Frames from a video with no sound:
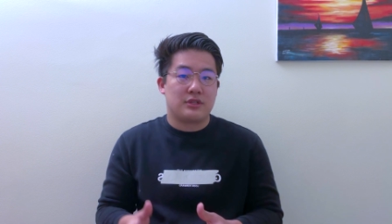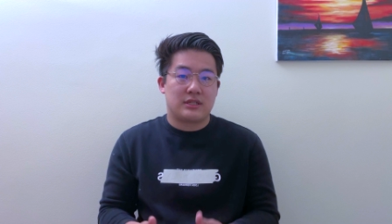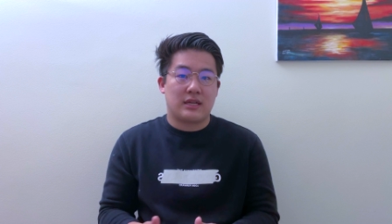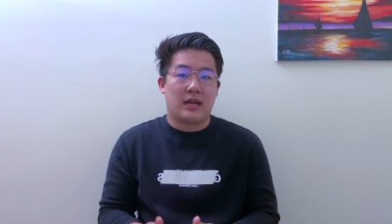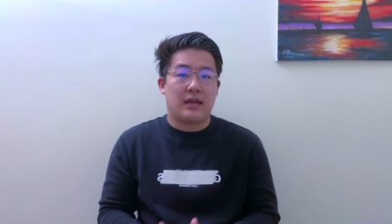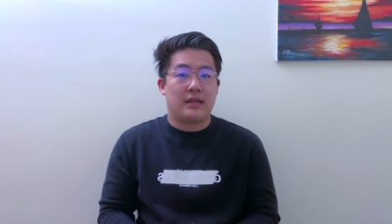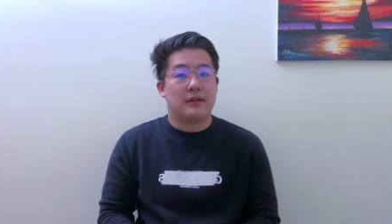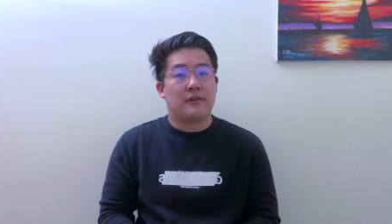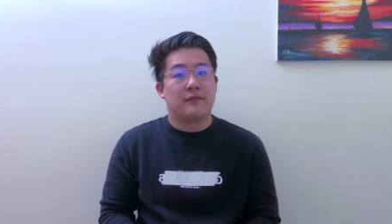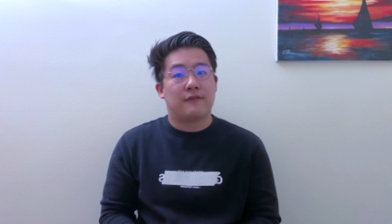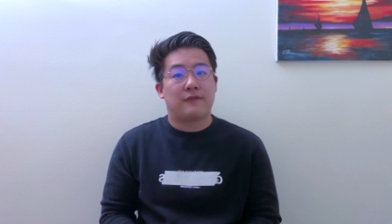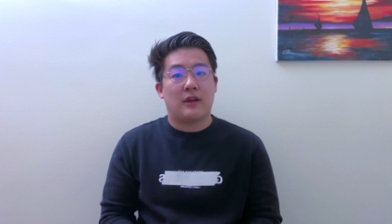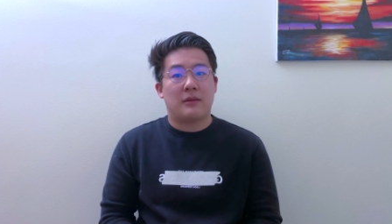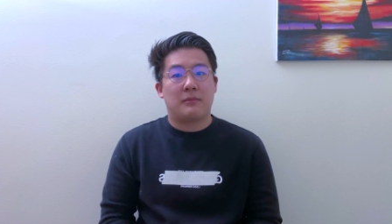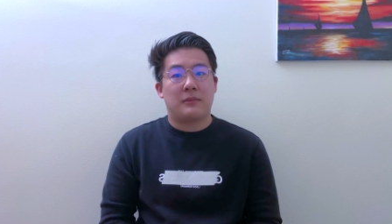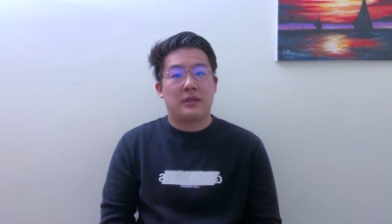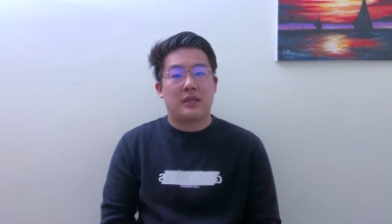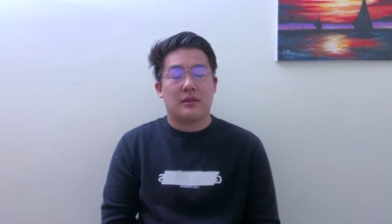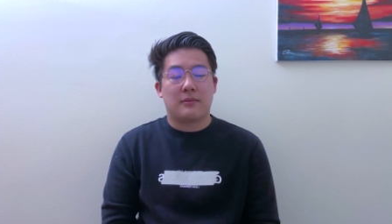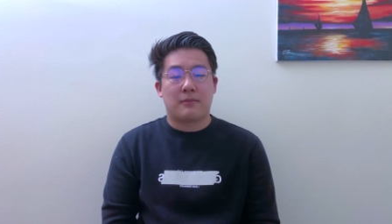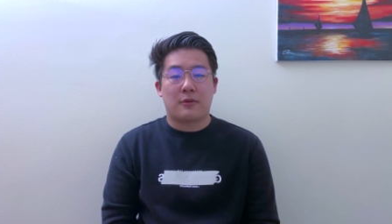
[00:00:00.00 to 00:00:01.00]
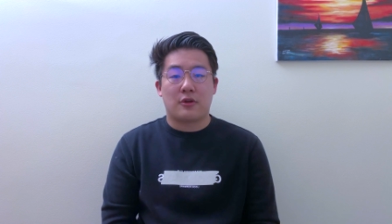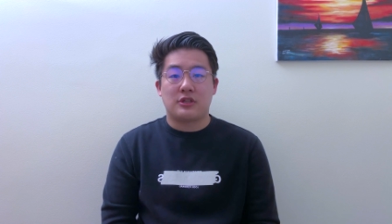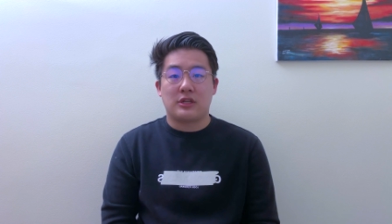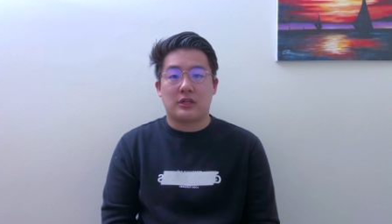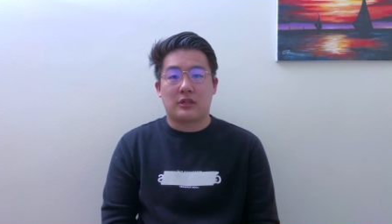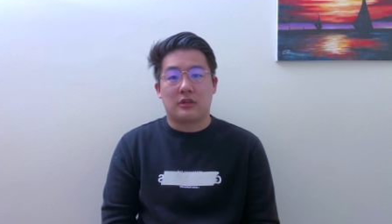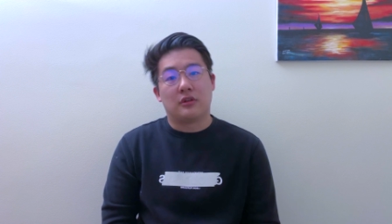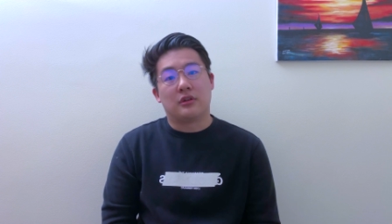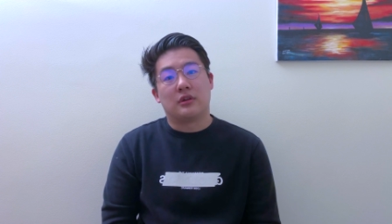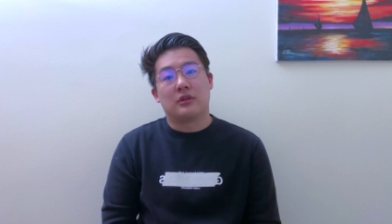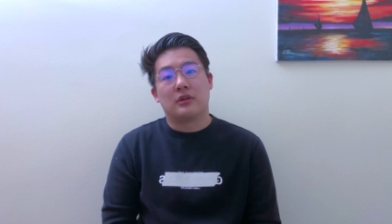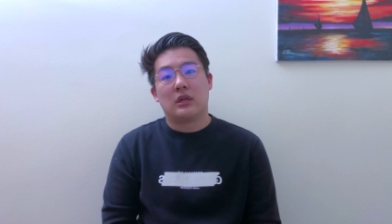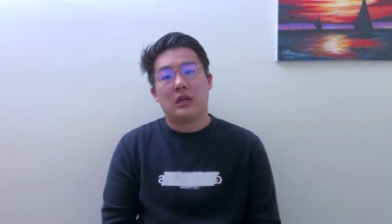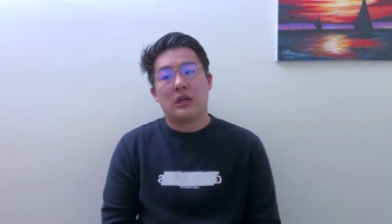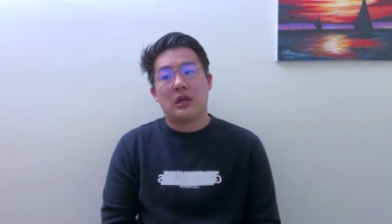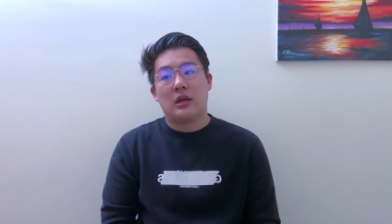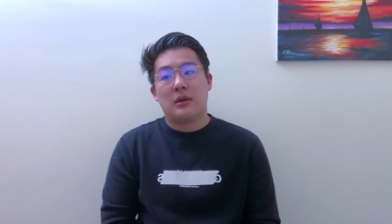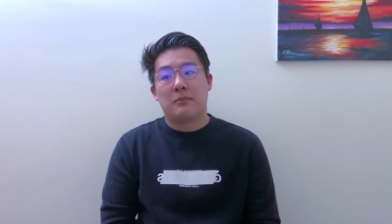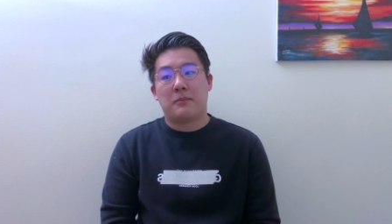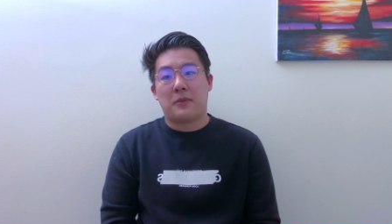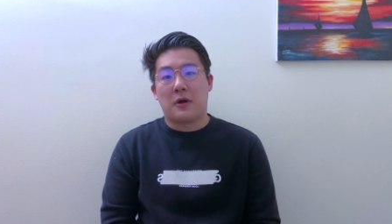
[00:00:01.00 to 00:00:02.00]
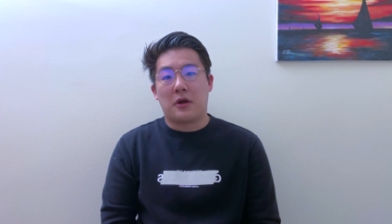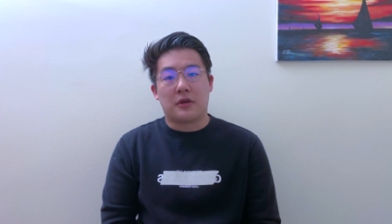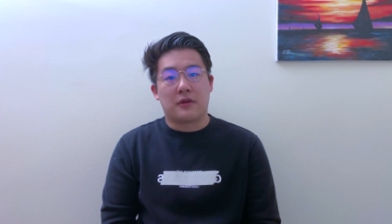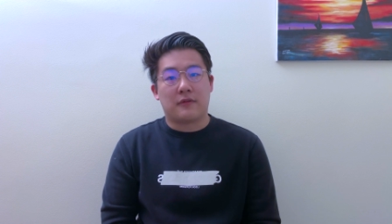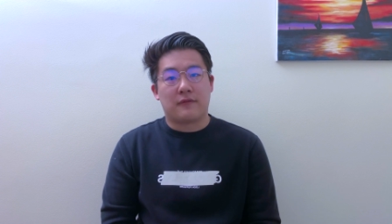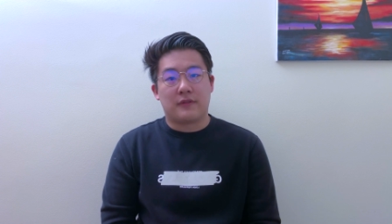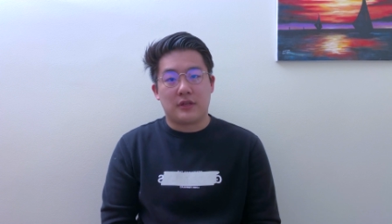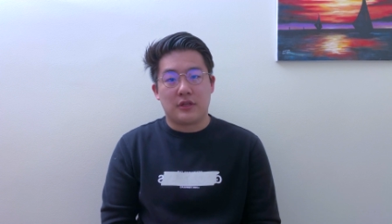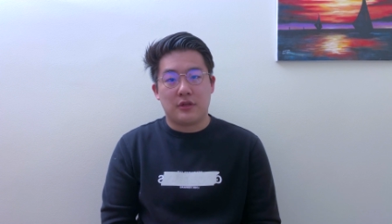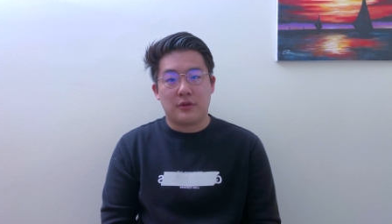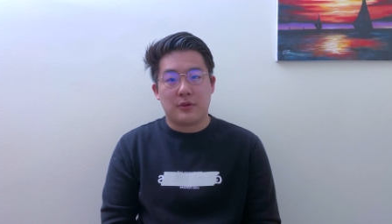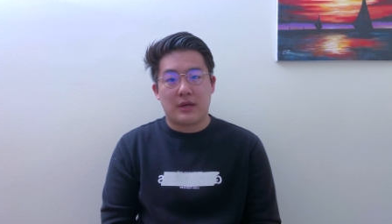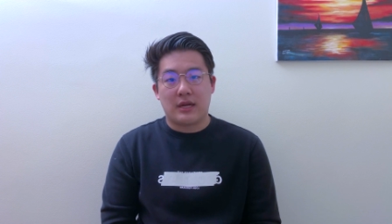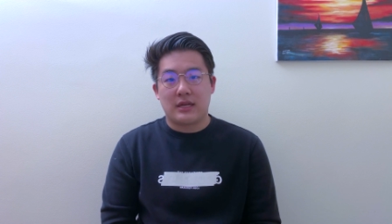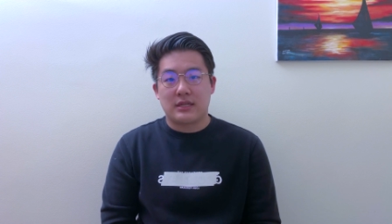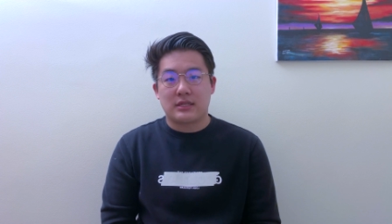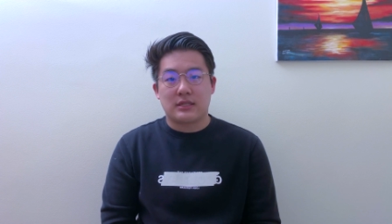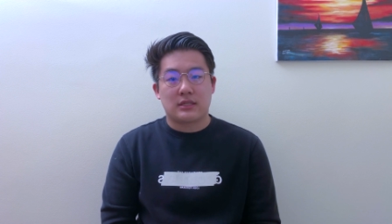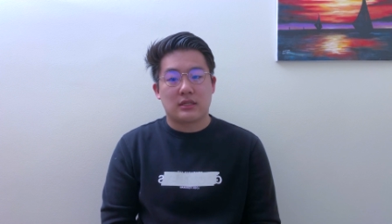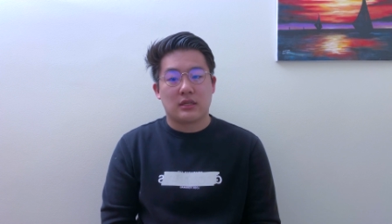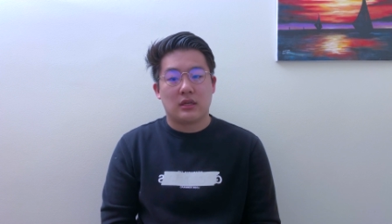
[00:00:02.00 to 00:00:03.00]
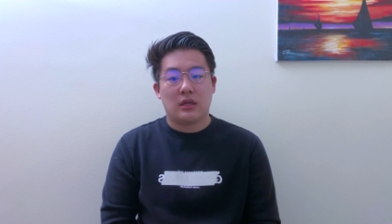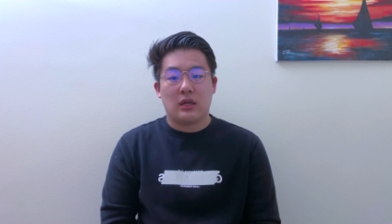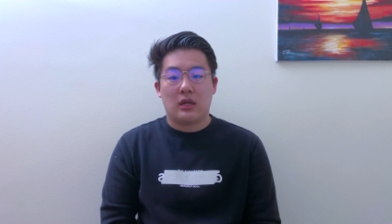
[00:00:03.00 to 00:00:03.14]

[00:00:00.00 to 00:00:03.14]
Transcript: tight knit family in a particular part of the US?